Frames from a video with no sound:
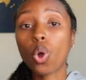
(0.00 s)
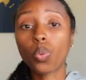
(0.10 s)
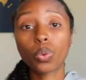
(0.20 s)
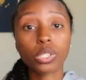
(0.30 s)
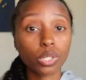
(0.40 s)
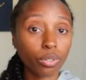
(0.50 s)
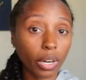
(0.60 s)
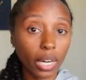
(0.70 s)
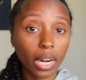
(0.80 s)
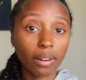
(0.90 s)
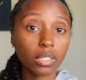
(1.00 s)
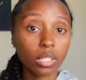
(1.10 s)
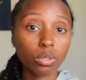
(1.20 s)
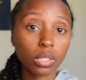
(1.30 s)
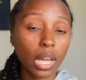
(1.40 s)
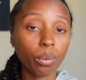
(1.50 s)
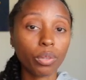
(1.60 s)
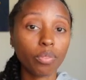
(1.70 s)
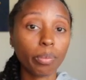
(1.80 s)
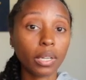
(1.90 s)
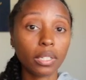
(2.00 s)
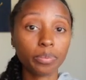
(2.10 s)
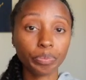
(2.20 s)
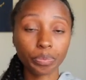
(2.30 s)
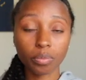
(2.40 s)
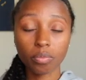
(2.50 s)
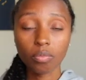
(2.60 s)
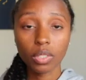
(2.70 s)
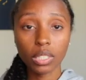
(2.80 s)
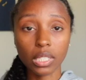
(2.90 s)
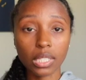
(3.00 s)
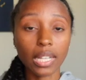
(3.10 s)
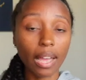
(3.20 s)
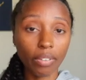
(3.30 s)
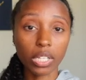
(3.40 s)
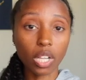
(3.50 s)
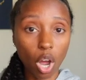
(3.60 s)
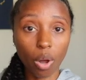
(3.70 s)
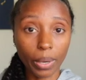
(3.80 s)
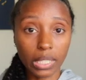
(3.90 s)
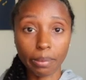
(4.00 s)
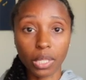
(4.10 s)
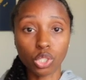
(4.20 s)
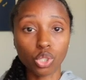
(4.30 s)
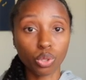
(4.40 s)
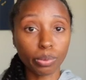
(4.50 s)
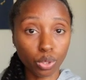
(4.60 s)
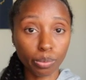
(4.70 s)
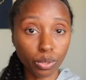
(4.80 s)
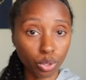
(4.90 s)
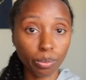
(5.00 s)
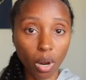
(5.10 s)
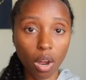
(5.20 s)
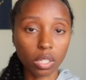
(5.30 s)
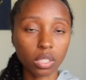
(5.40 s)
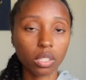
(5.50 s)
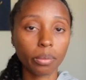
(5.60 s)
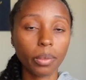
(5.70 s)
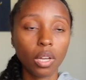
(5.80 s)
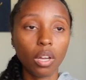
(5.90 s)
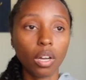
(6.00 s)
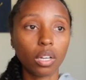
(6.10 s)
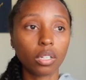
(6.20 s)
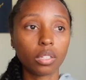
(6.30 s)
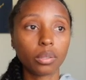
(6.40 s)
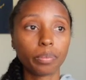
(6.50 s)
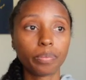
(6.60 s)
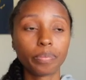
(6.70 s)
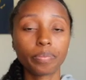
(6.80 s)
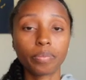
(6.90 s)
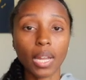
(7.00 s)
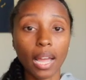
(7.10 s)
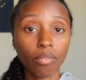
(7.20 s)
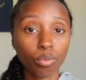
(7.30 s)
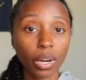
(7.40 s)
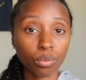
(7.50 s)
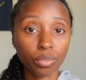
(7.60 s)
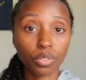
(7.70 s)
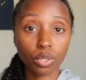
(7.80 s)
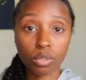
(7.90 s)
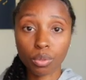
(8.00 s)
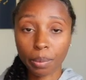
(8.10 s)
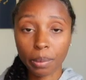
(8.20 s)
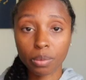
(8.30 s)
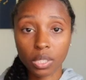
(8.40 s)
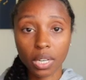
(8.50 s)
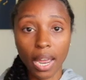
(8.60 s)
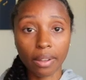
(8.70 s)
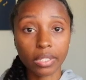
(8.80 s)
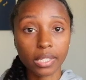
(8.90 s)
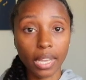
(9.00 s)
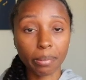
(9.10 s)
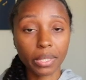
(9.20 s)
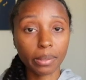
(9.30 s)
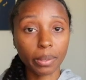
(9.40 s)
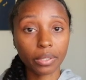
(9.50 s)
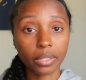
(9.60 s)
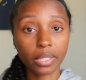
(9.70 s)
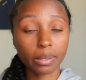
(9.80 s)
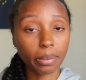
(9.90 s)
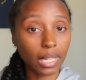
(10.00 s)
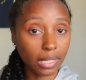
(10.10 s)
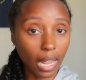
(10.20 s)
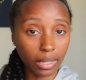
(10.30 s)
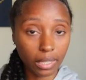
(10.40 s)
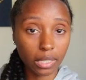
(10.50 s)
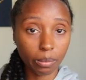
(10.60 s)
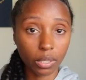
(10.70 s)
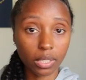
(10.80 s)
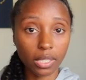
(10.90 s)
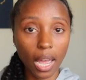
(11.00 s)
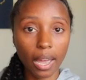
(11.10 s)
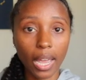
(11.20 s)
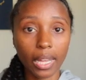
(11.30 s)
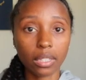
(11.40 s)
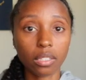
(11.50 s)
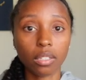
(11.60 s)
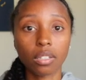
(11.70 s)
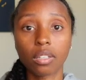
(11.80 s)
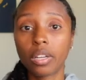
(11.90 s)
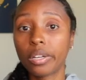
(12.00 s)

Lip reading: was great. Every single time we've been, the staff has always been super, super, super awesome. I've read reviews where people didn't have the same experience, but that's not the experience I had. The